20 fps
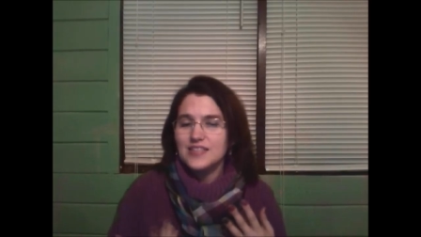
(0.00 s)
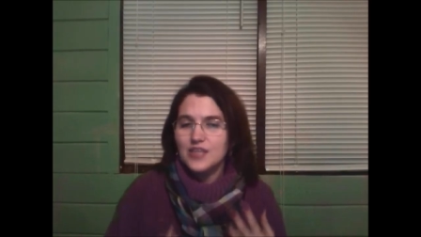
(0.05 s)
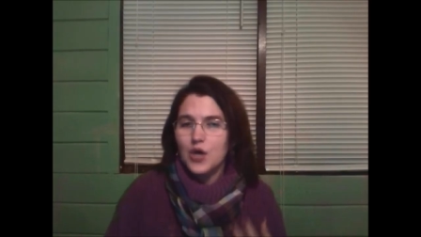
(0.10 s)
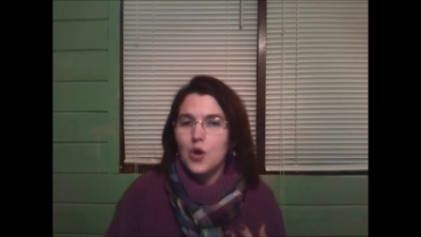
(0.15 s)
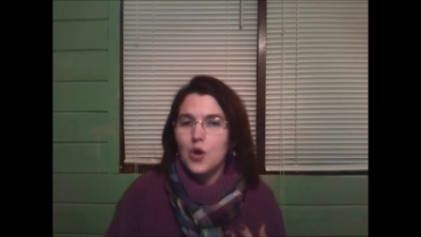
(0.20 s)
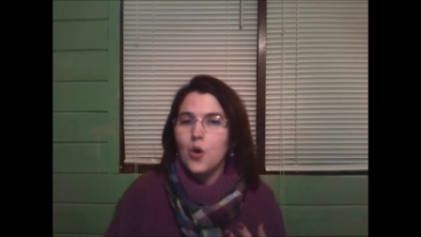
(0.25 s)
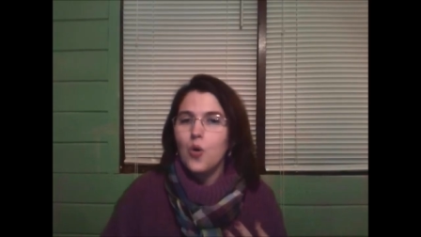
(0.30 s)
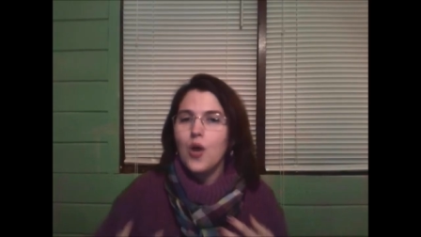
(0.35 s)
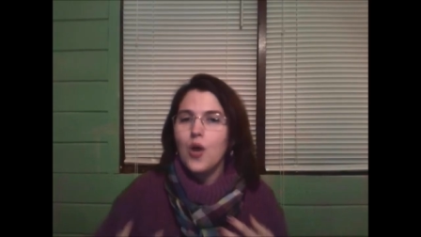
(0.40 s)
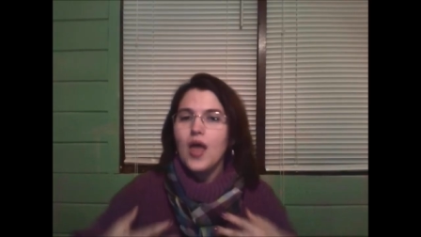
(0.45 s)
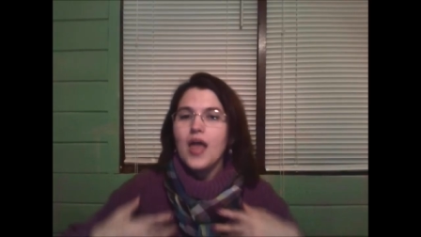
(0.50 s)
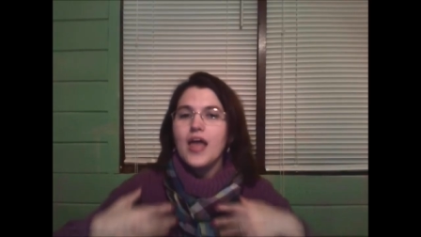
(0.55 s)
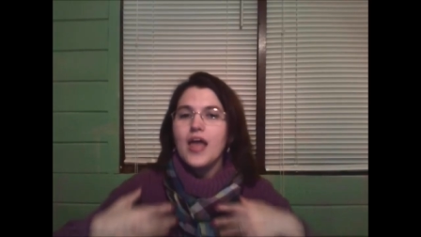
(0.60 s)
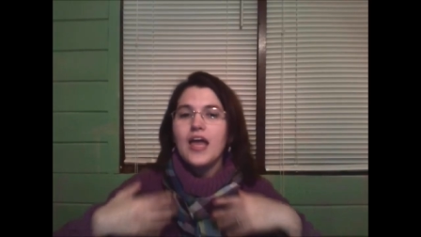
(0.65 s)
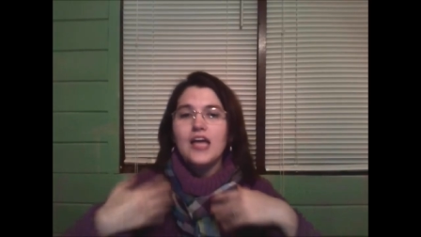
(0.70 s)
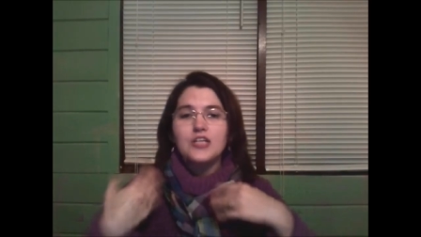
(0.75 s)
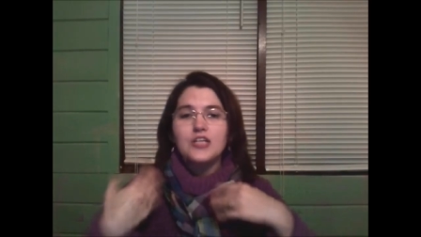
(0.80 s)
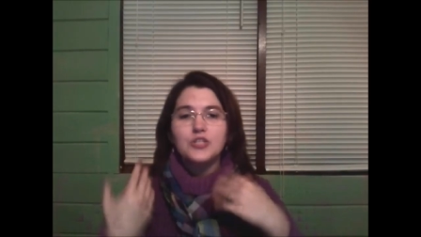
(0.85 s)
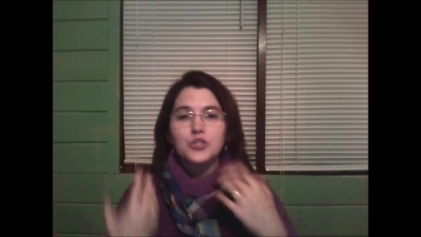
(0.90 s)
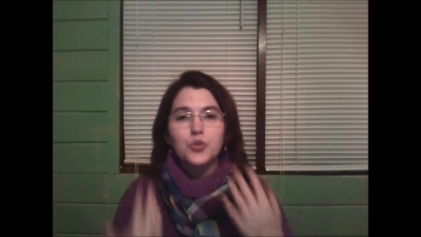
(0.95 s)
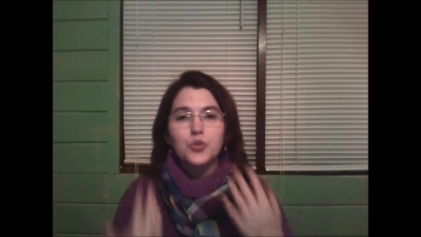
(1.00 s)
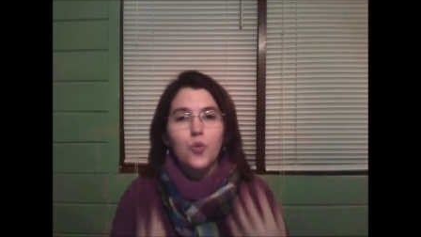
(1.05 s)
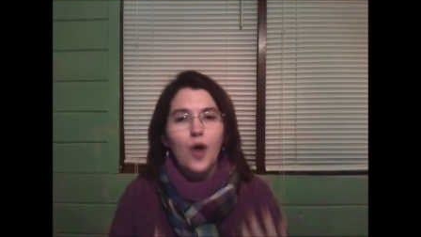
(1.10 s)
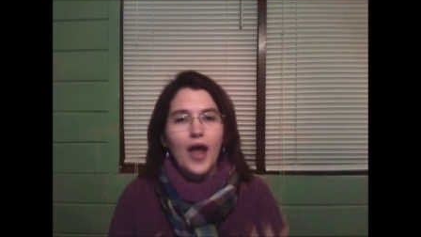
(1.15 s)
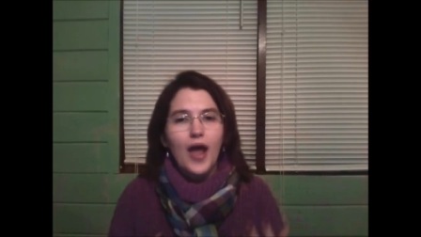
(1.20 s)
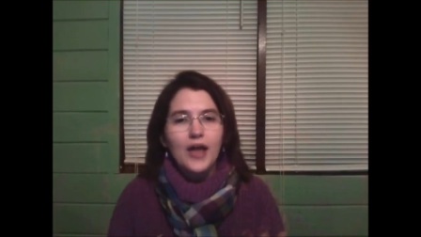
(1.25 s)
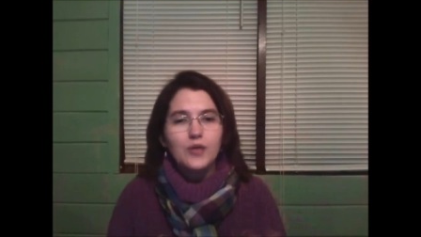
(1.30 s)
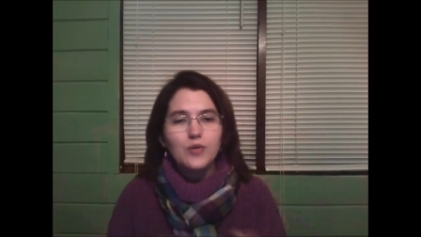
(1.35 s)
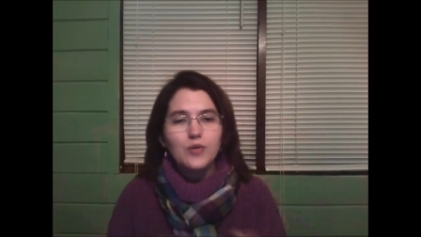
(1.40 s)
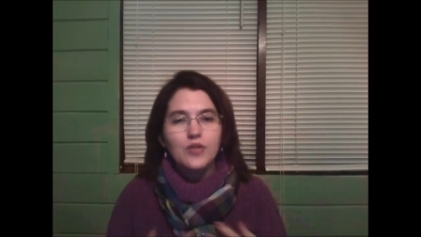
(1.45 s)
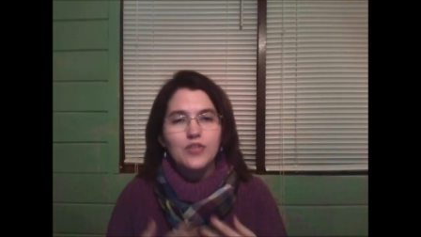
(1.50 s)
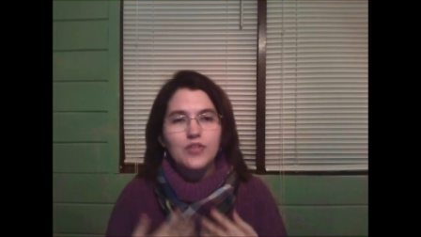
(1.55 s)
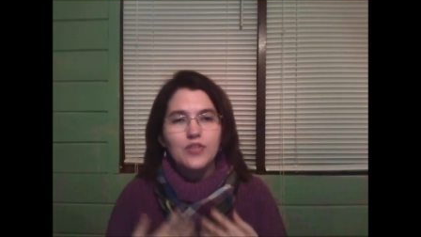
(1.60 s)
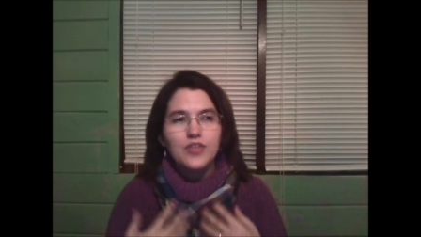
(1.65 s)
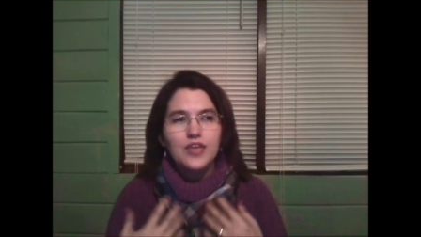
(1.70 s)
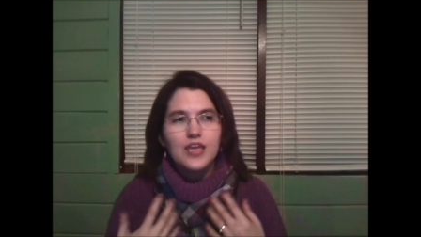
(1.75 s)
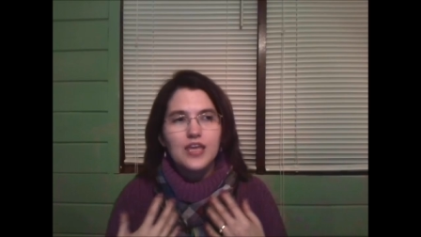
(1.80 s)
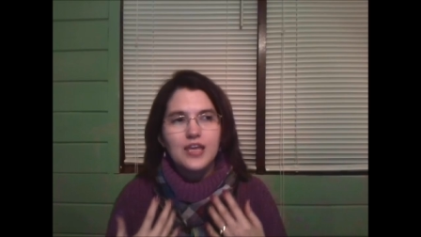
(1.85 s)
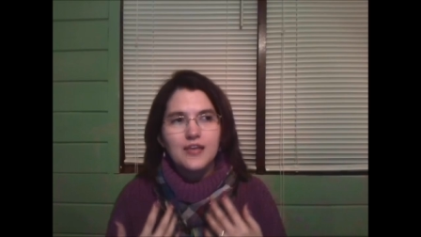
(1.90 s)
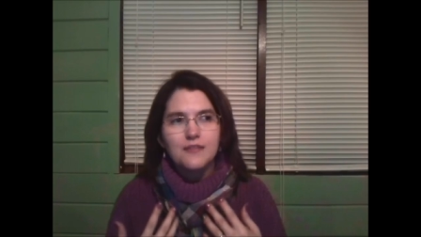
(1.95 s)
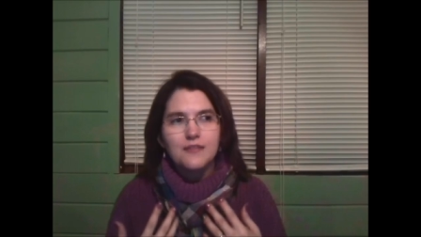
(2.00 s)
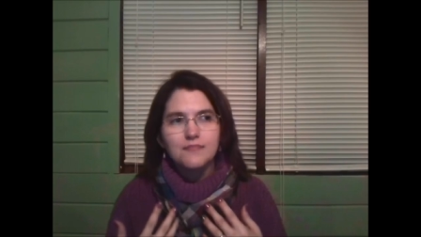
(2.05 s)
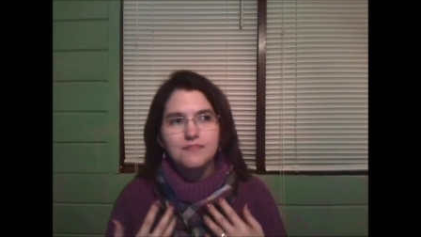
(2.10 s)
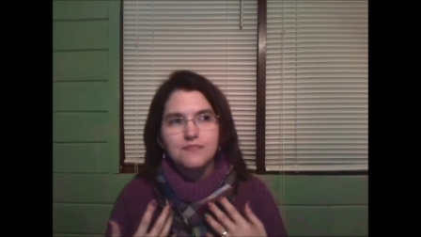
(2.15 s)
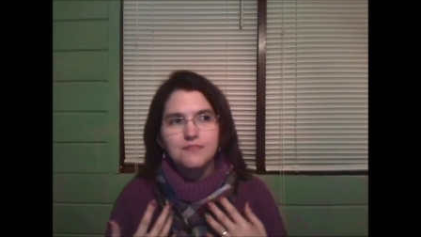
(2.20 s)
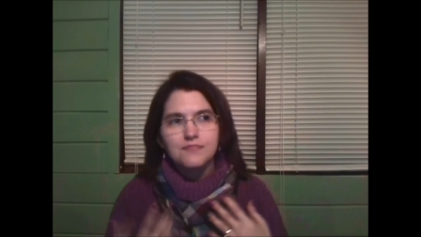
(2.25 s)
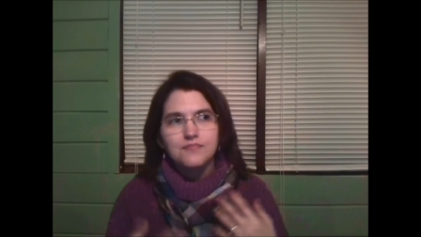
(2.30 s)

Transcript: so intertwined with the,